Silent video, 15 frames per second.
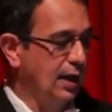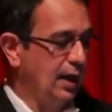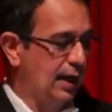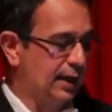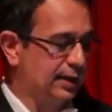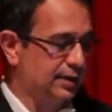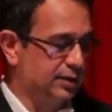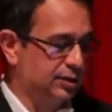
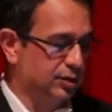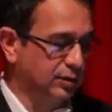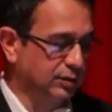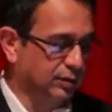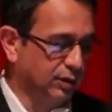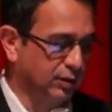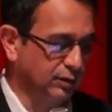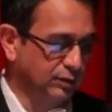And
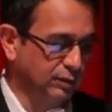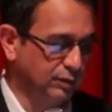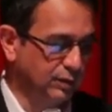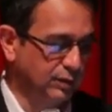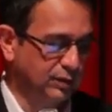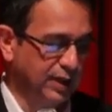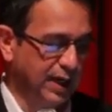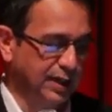
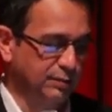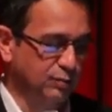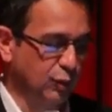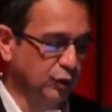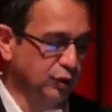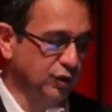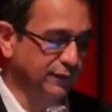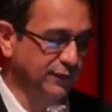you get
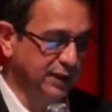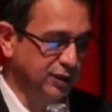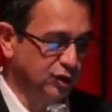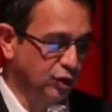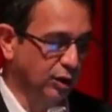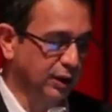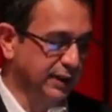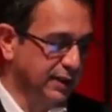most of the
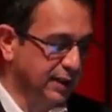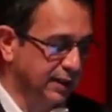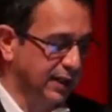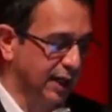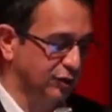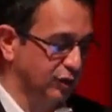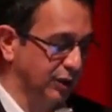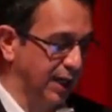solid
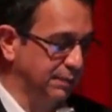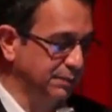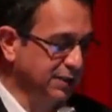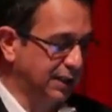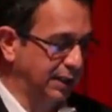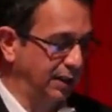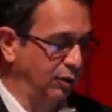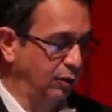gastric
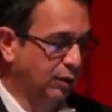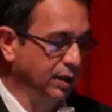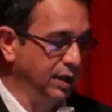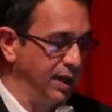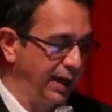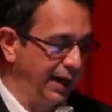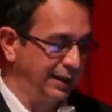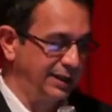emptying, or
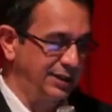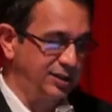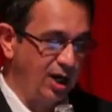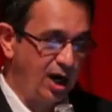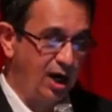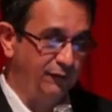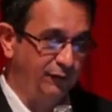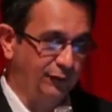at
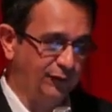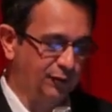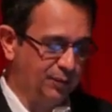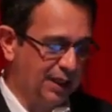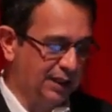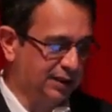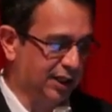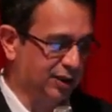least half of the
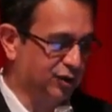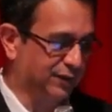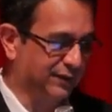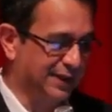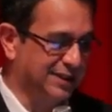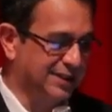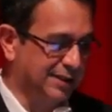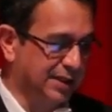meal that you've
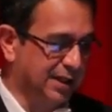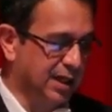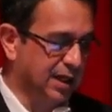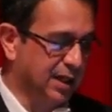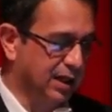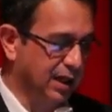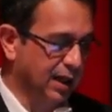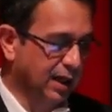eaten
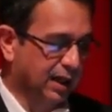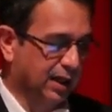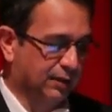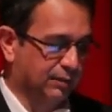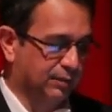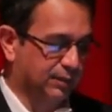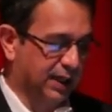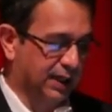
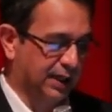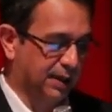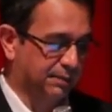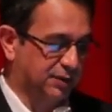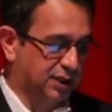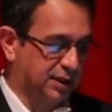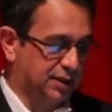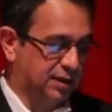being
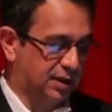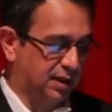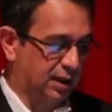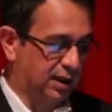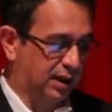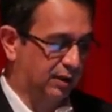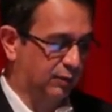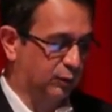emptied
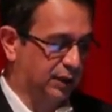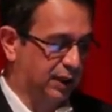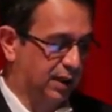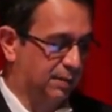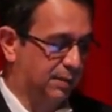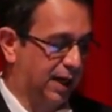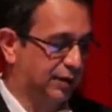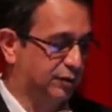within
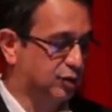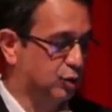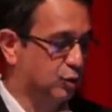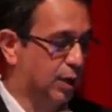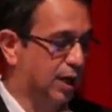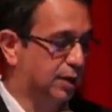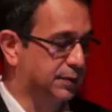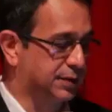about
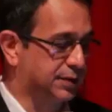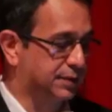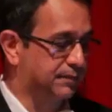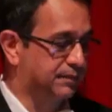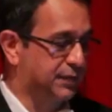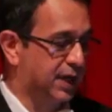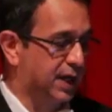2 hours.